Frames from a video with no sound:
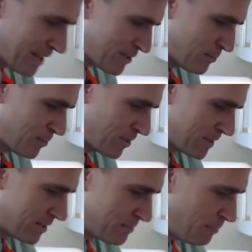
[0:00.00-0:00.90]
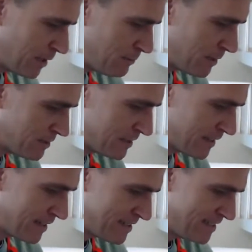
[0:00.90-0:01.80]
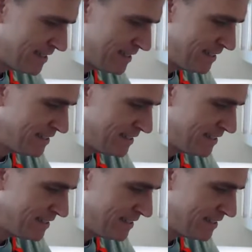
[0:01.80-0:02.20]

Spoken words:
so we've got this butter melting nicely.